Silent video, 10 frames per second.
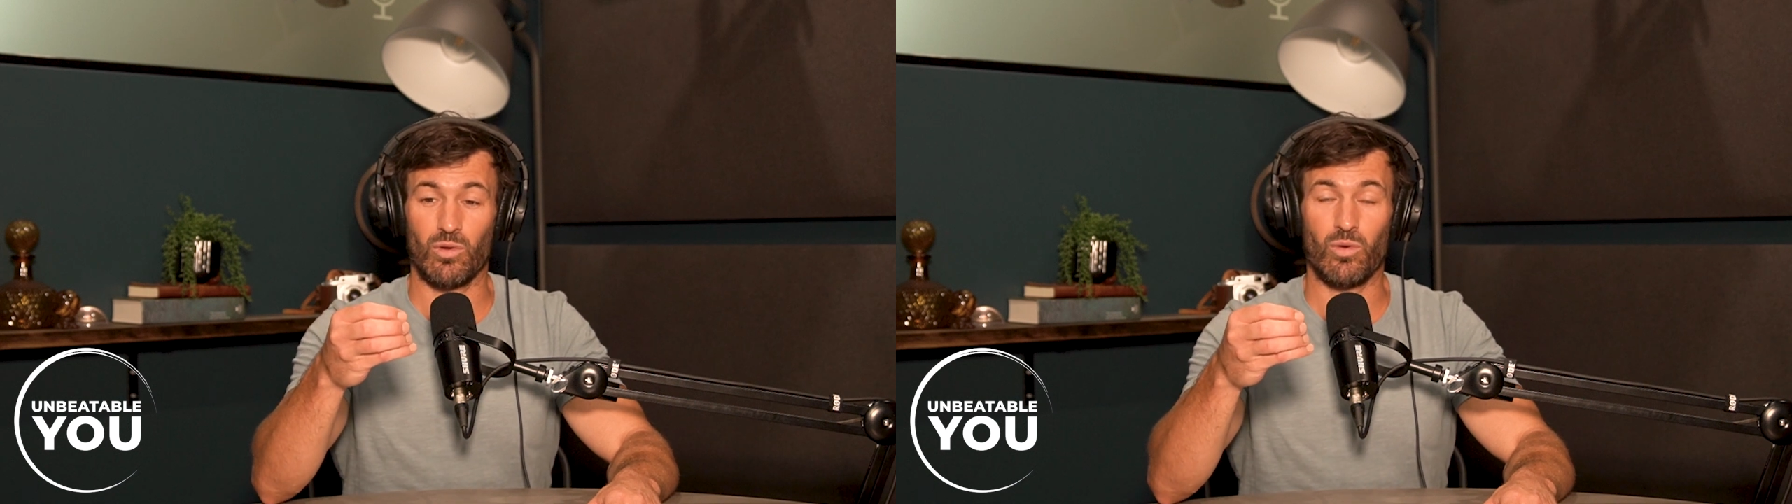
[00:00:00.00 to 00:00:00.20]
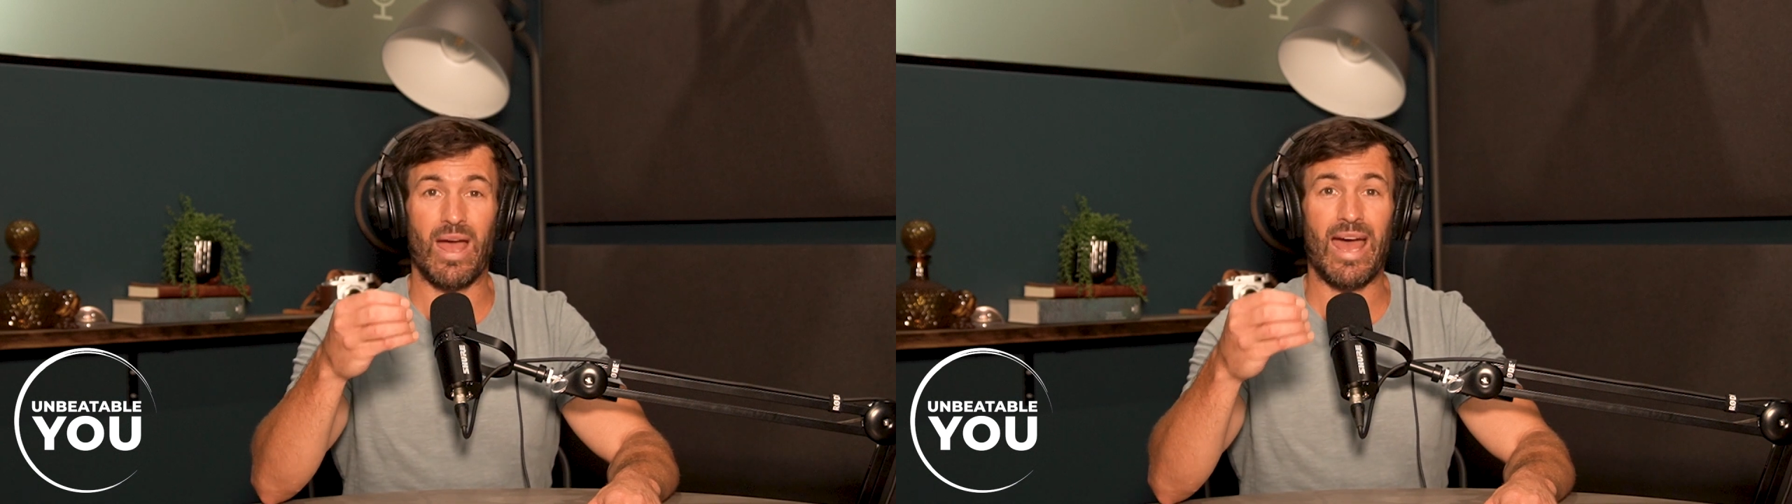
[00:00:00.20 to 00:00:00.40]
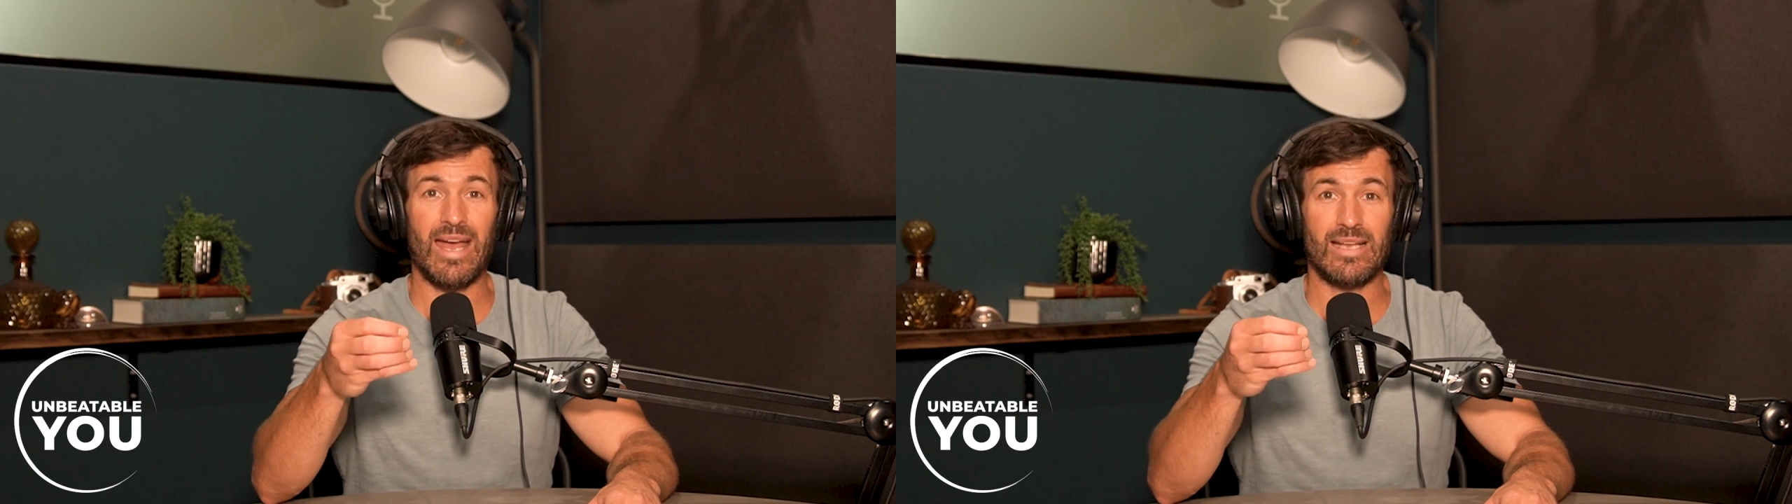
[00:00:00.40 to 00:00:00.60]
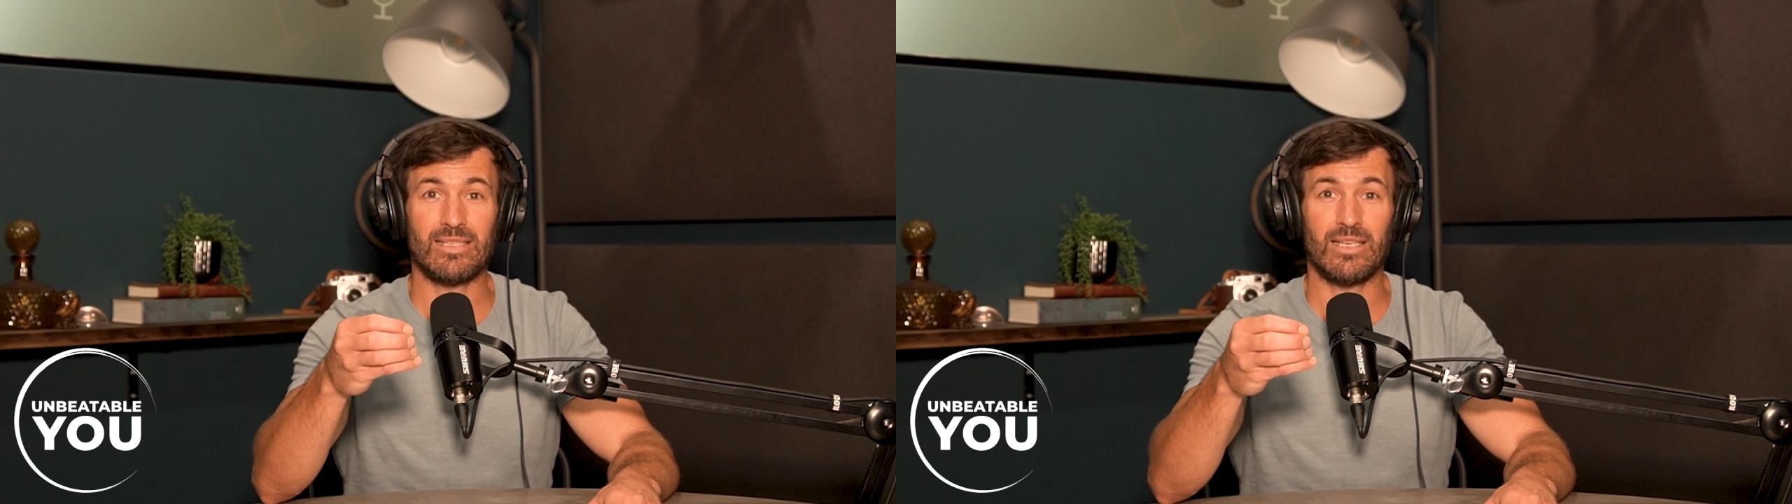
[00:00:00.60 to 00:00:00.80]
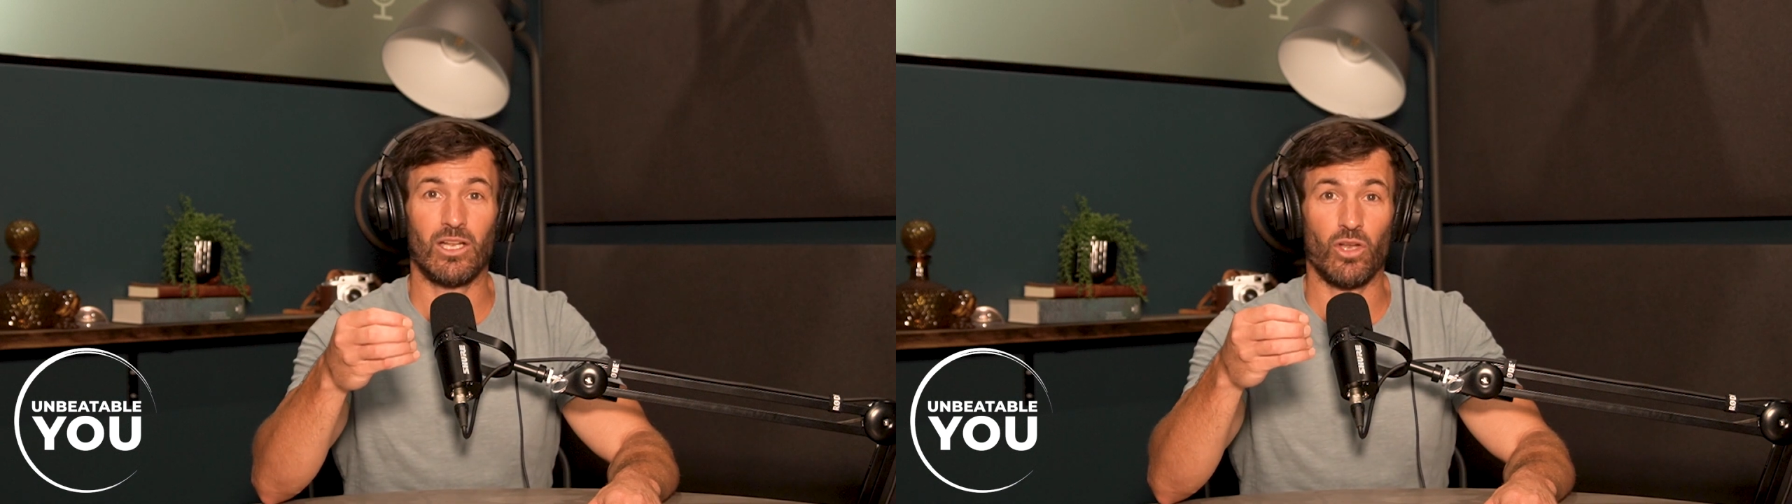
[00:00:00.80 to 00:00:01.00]
who
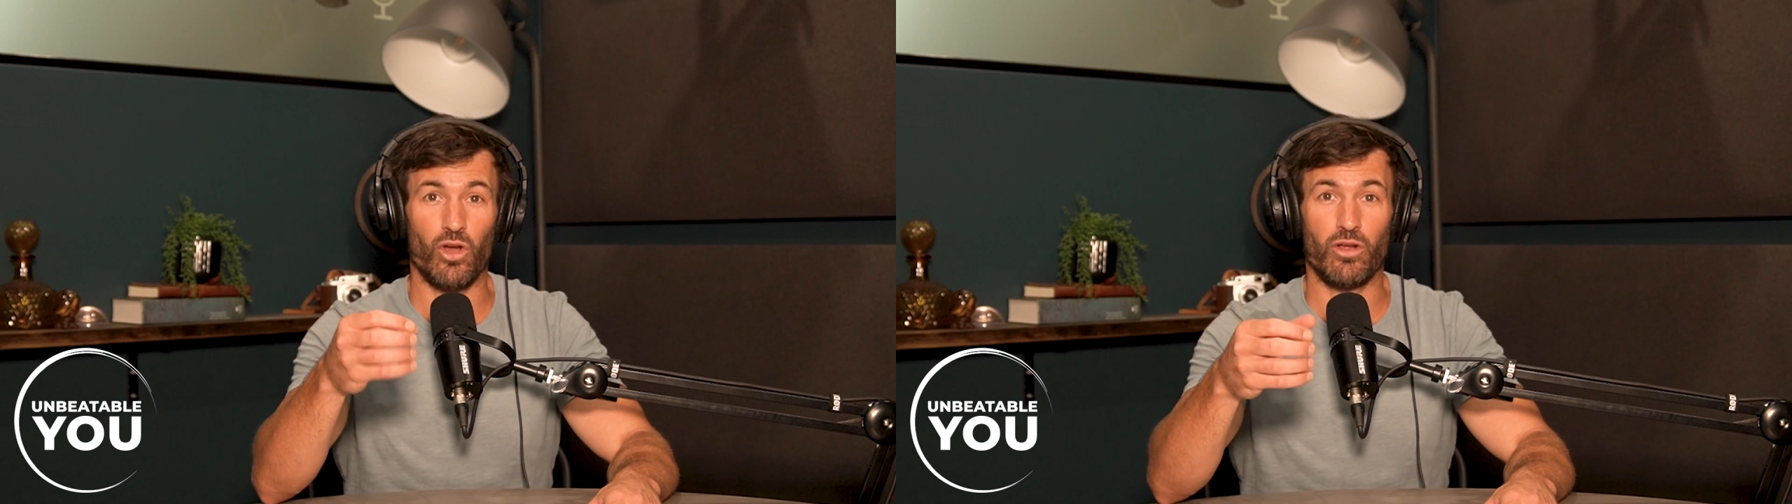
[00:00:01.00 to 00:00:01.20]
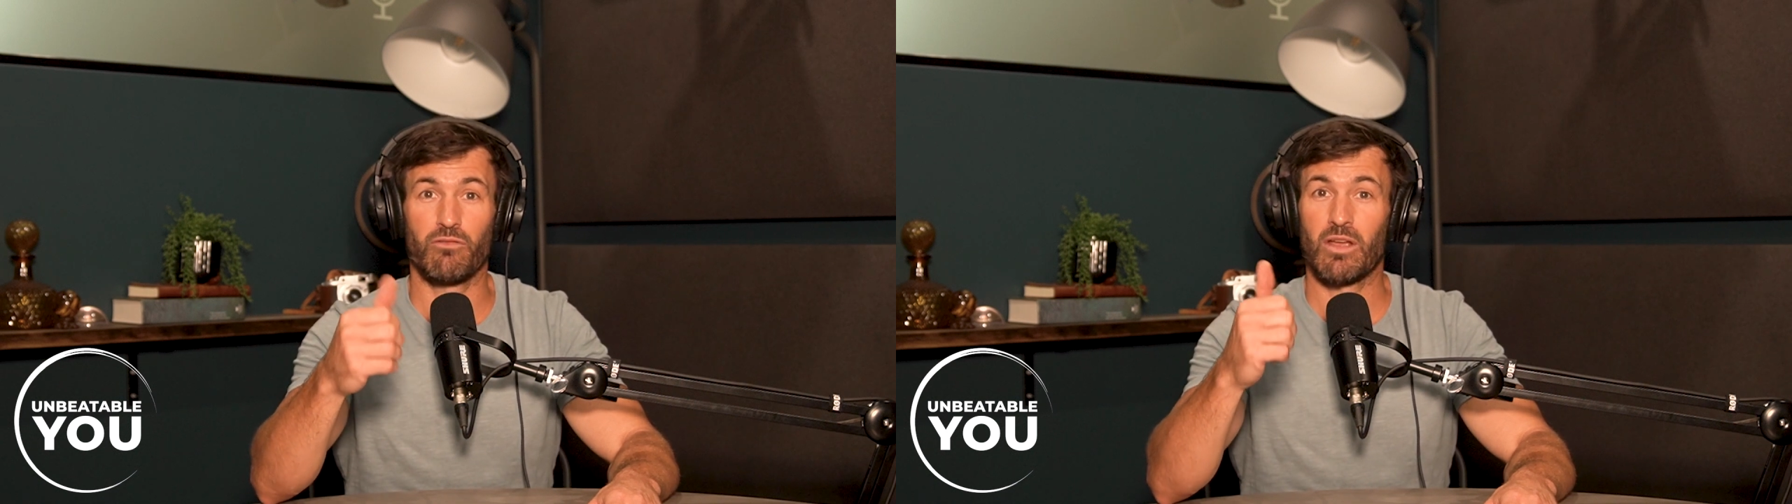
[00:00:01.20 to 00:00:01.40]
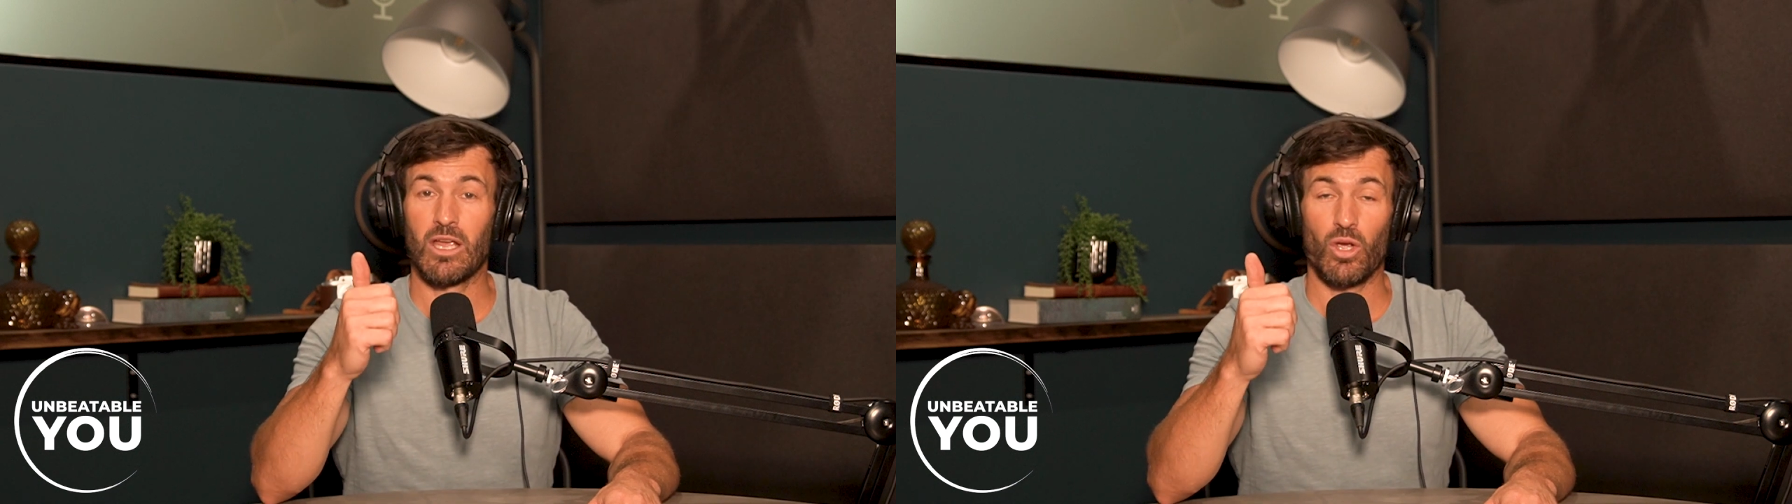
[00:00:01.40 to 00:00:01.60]
has a lot of